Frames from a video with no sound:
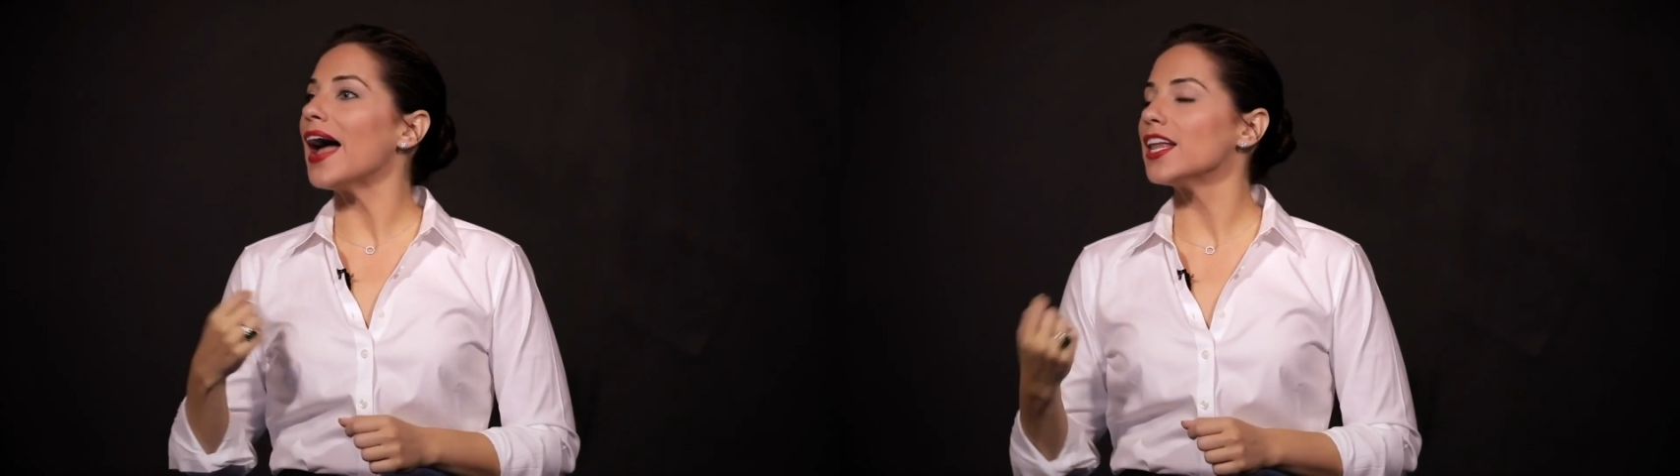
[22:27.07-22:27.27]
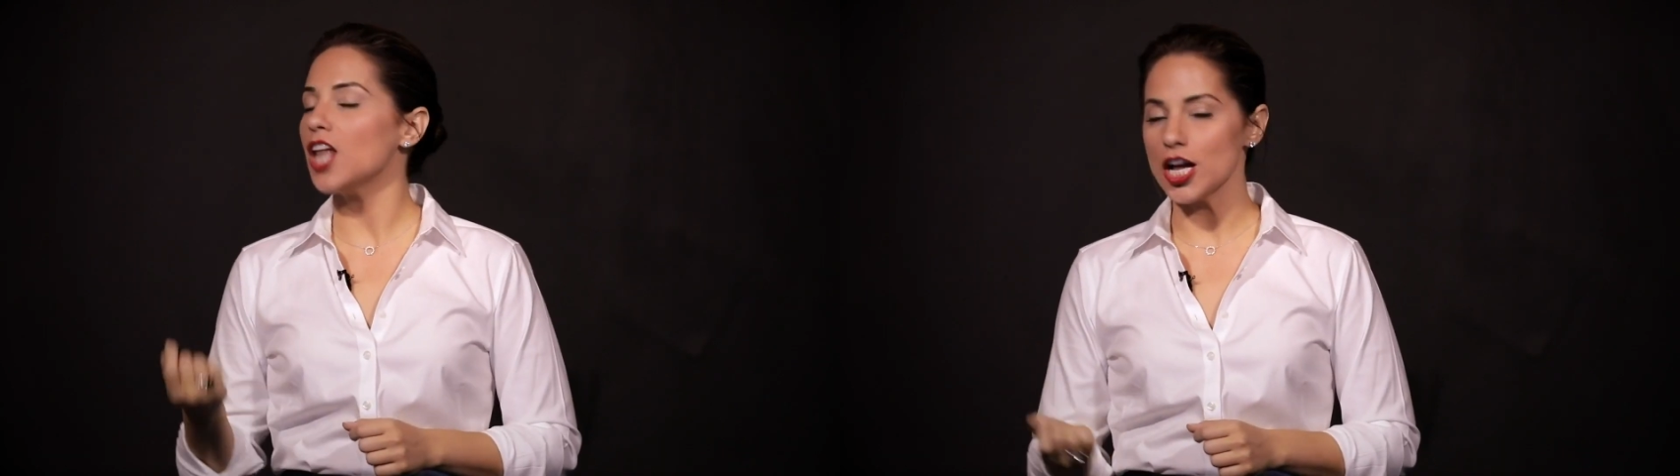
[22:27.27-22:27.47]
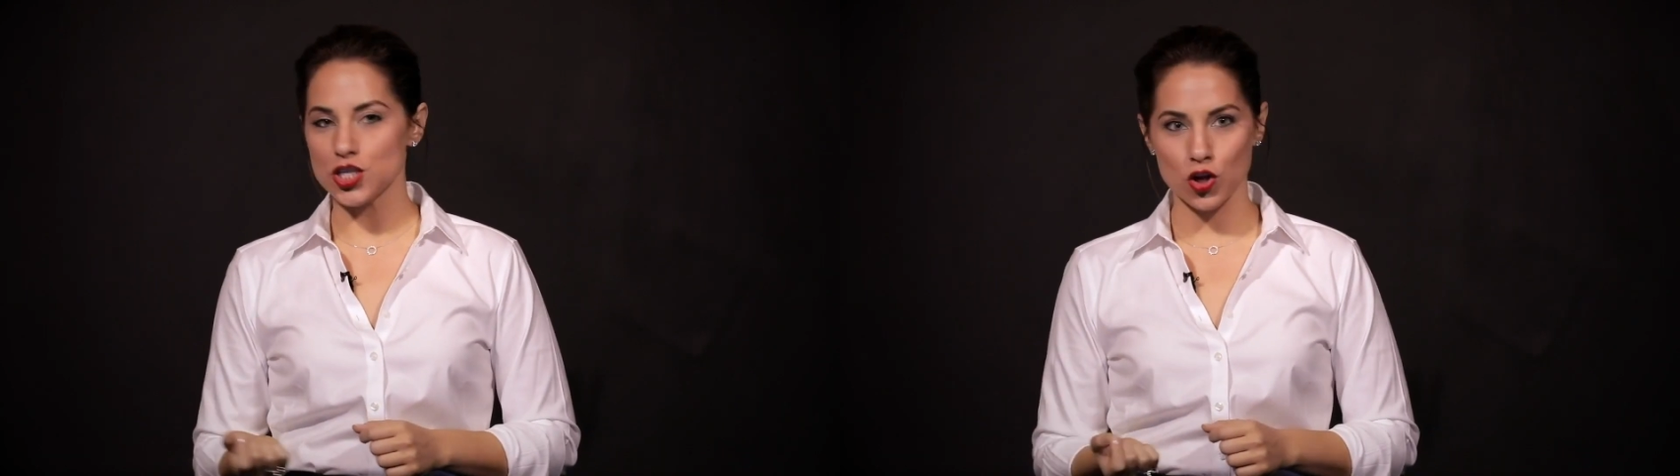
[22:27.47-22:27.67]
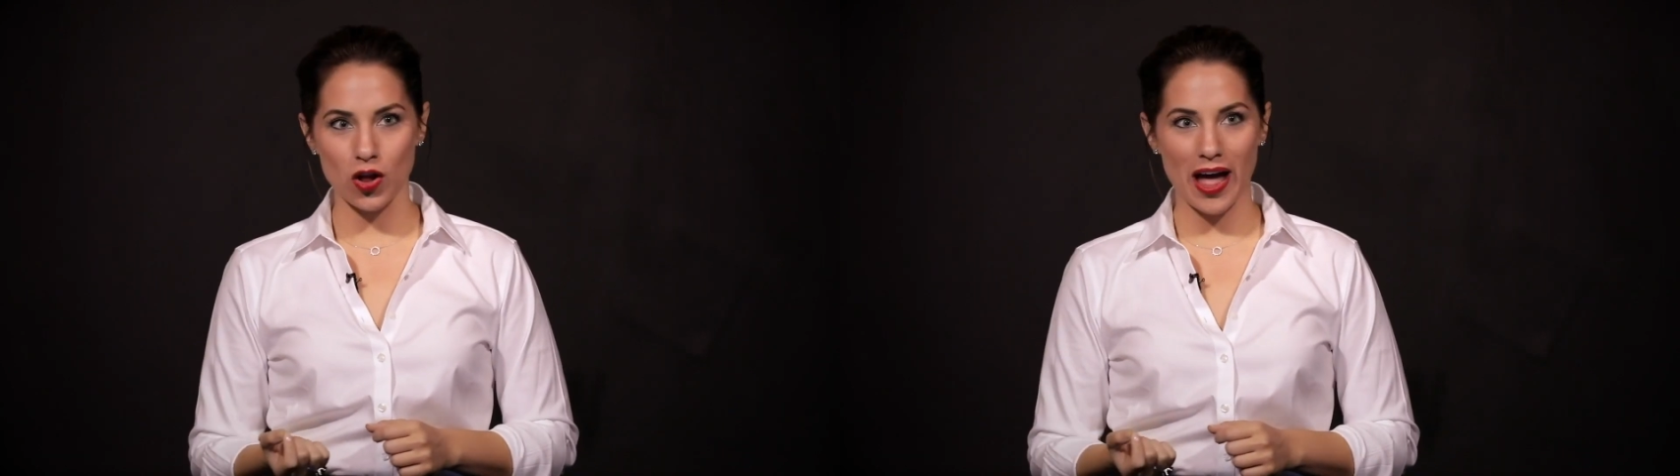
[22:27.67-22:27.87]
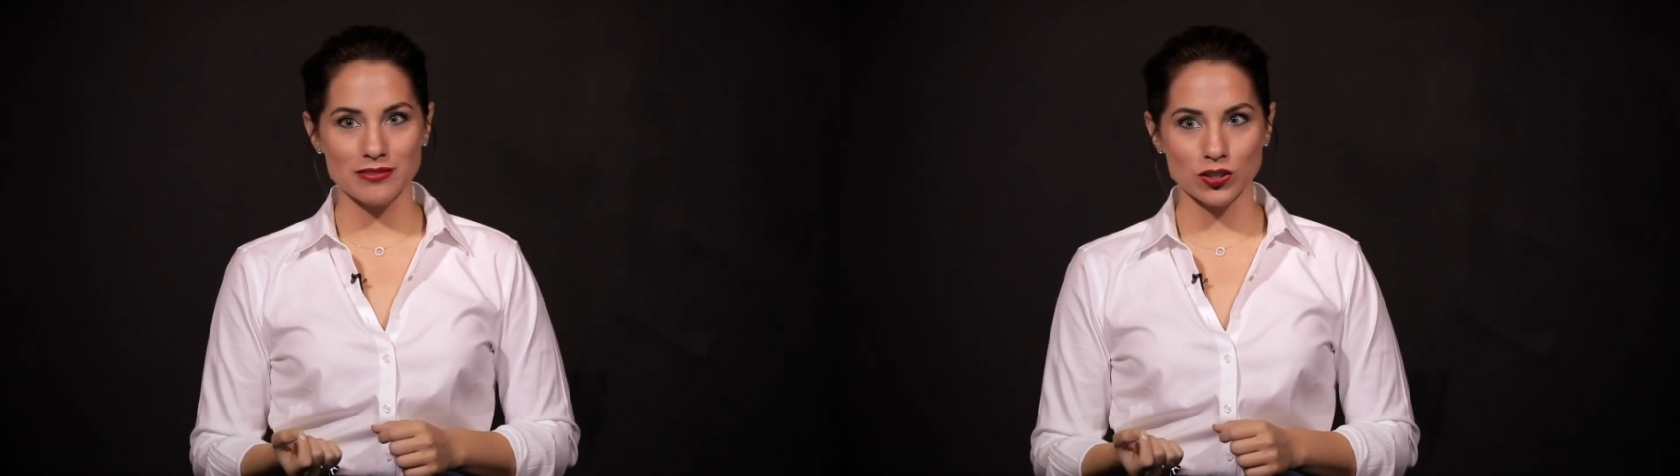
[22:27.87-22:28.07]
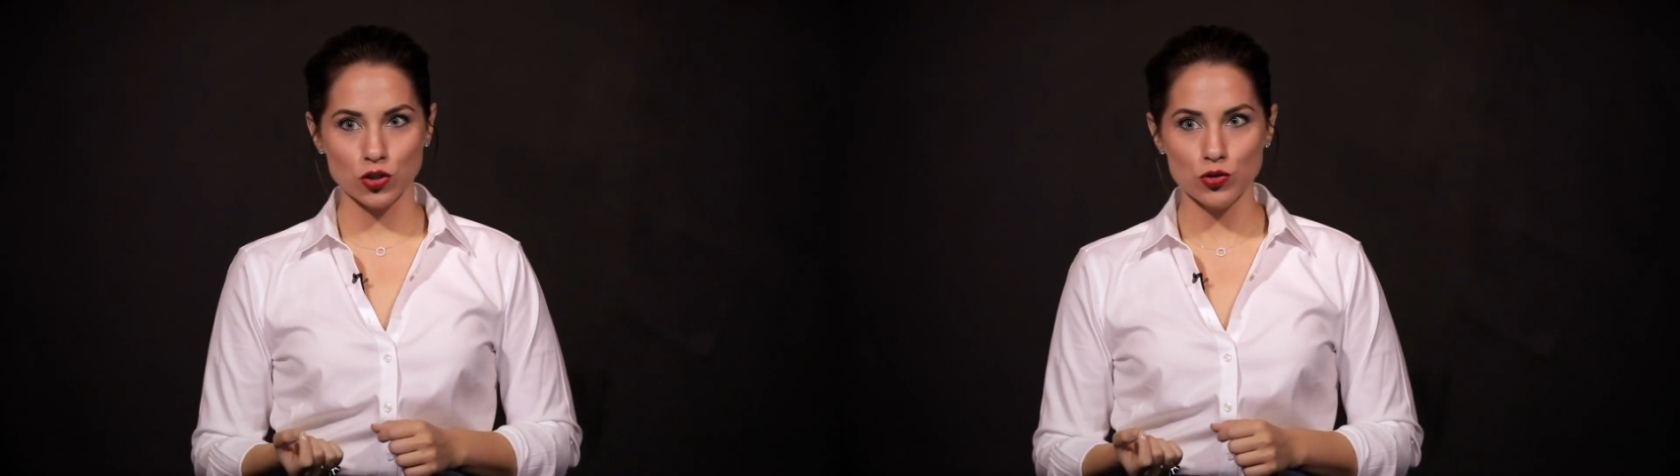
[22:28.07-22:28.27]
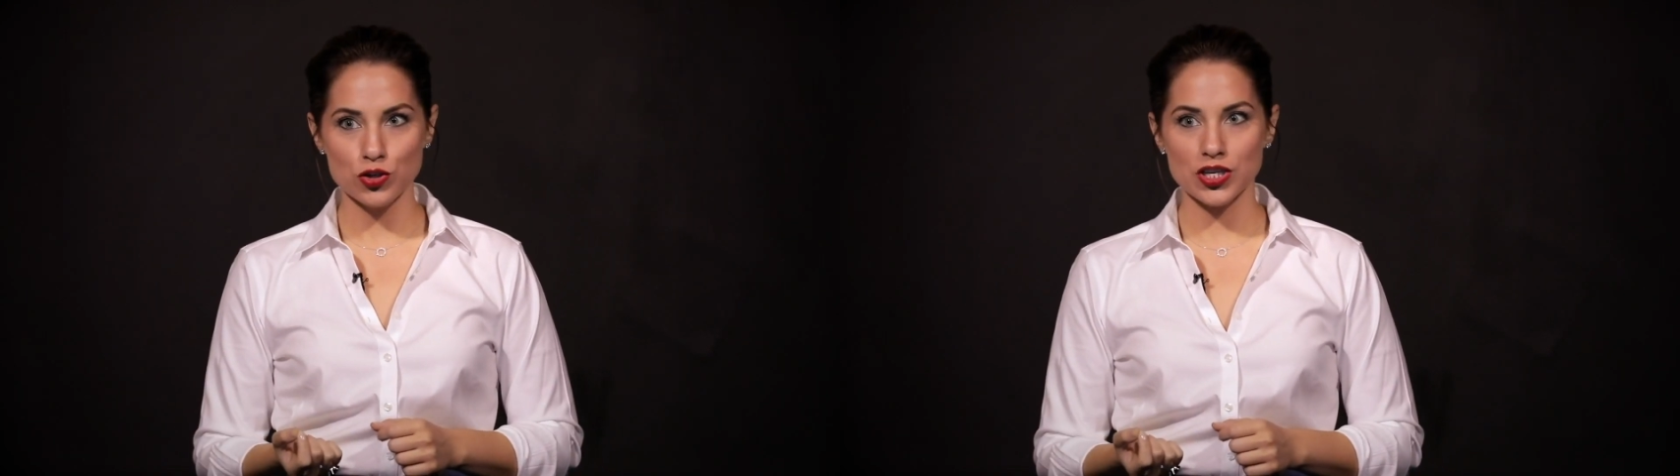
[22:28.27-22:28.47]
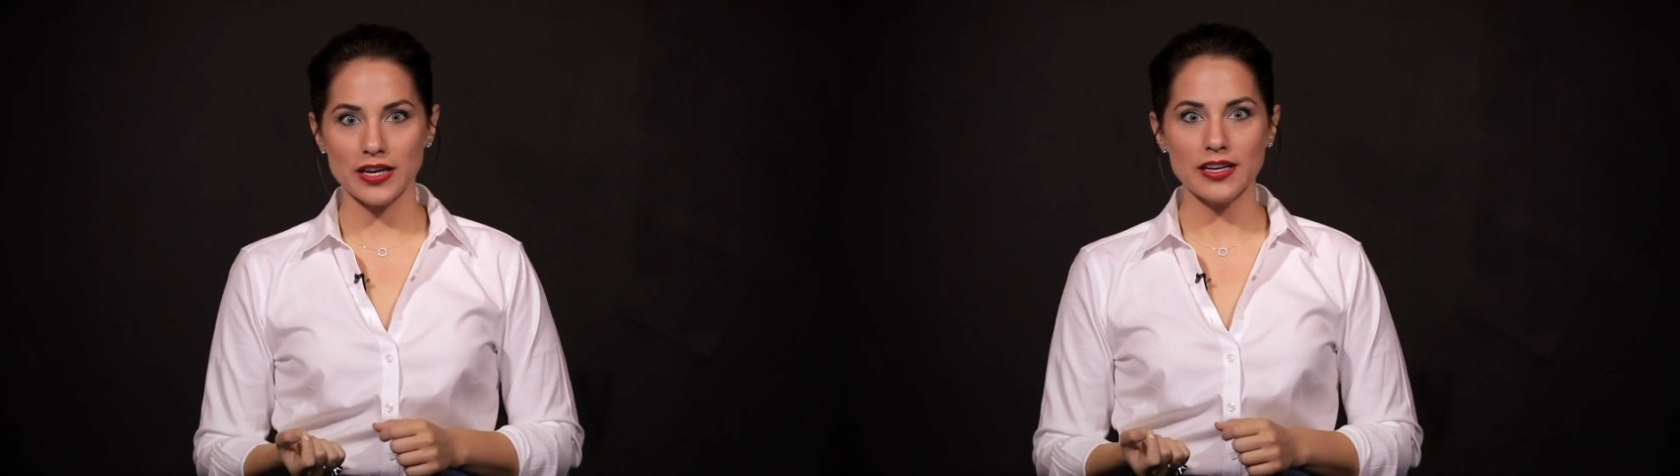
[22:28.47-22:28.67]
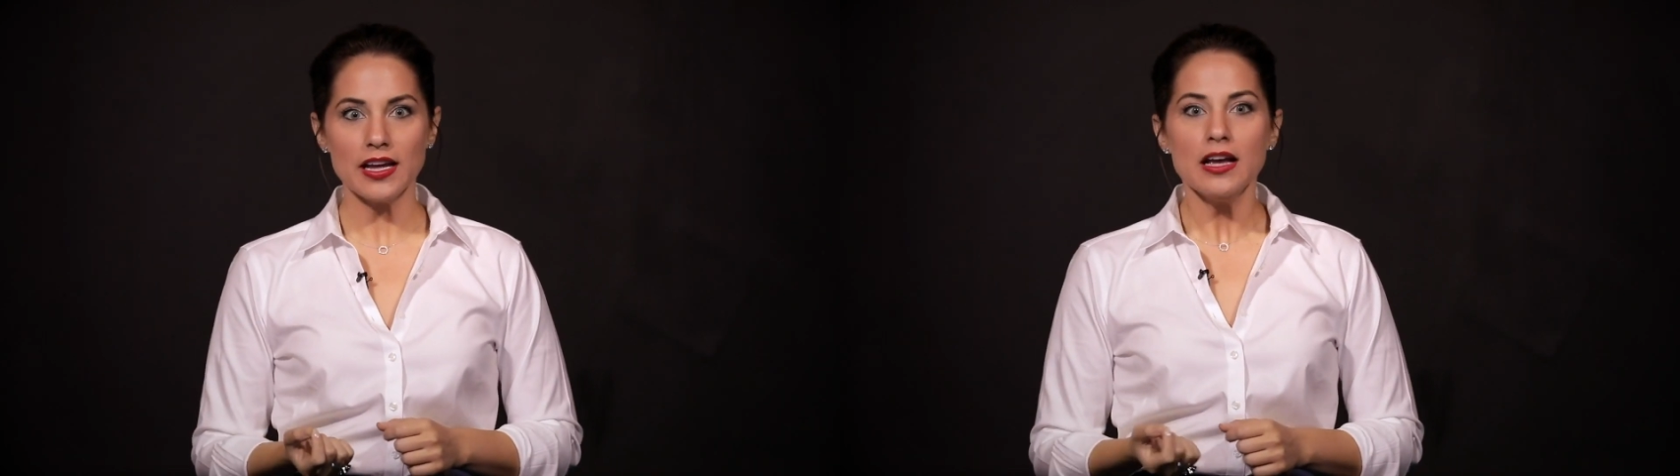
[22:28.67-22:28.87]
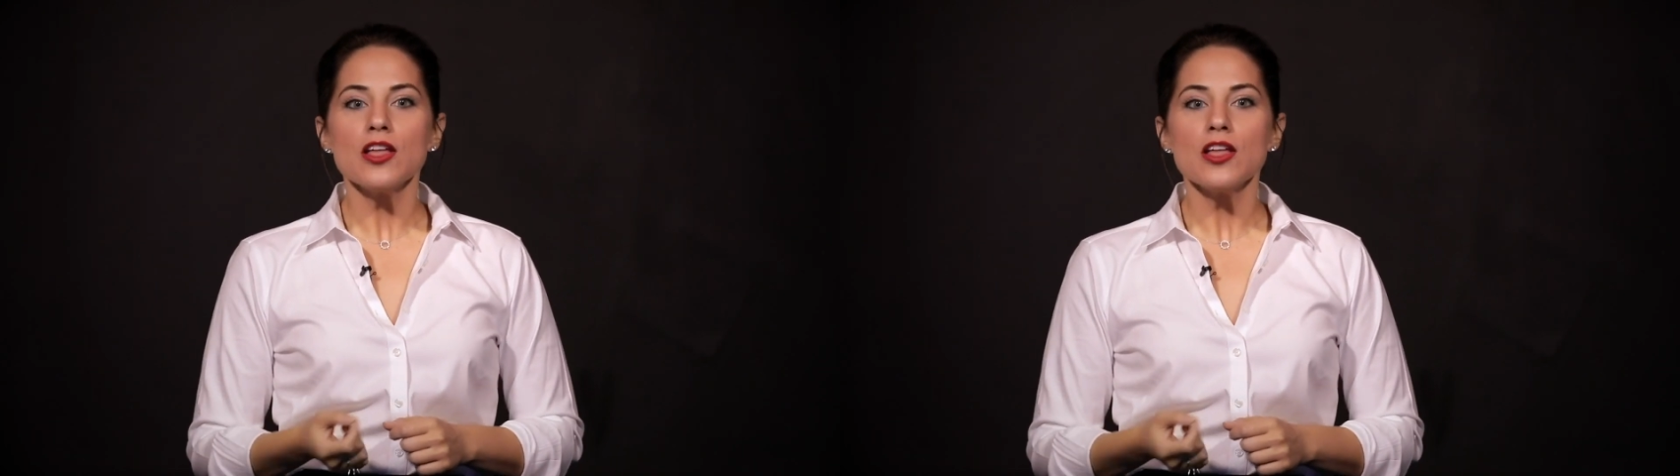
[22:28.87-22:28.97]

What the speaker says: biological evolution.